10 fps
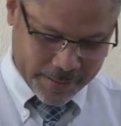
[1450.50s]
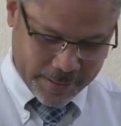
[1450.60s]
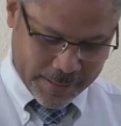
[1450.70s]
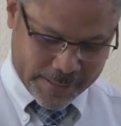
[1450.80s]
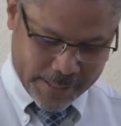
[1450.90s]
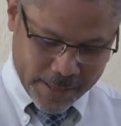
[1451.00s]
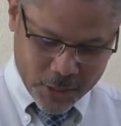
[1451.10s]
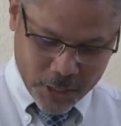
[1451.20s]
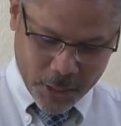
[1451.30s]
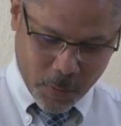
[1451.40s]

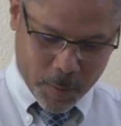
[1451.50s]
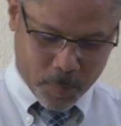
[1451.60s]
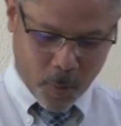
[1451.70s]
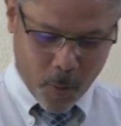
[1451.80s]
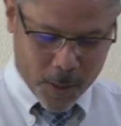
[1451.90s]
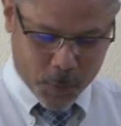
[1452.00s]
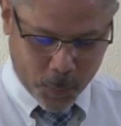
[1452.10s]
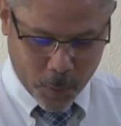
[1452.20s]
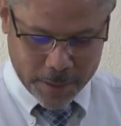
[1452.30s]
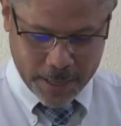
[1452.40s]
Essentially, what Paul is
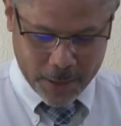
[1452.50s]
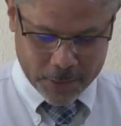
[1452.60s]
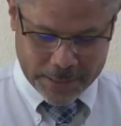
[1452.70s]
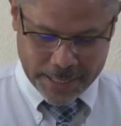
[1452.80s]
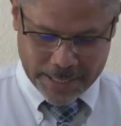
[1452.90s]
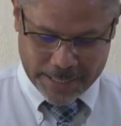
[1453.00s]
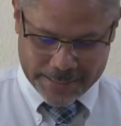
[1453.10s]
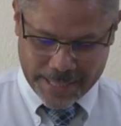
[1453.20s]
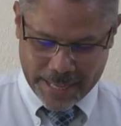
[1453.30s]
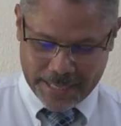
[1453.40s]
pointing out here is
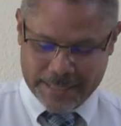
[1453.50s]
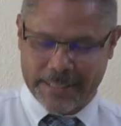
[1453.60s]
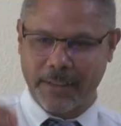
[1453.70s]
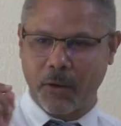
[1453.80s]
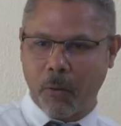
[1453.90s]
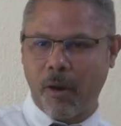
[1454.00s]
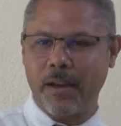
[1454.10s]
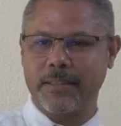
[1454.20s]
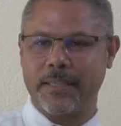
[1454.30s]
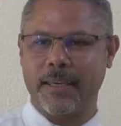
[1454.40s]
that it's a
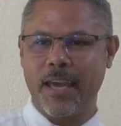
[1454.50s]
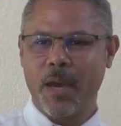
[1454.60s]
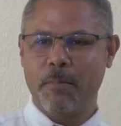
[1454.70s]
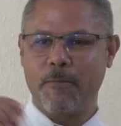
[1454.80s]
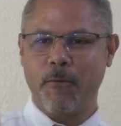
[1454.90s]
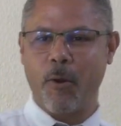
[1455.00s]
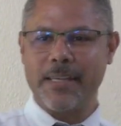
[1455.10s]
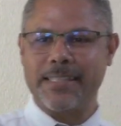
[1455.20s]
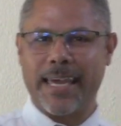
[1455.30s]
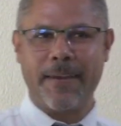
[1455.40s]
quality before
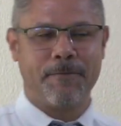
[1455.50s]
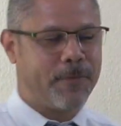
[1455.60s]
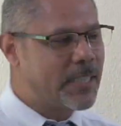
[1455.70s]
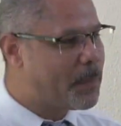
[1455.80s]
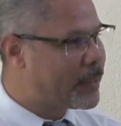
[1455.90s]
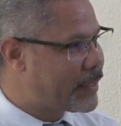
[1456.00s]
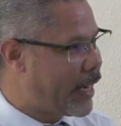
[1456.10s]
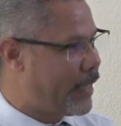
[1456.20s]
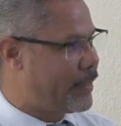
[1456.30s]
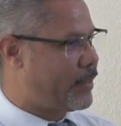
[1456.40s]
it's a visible trait.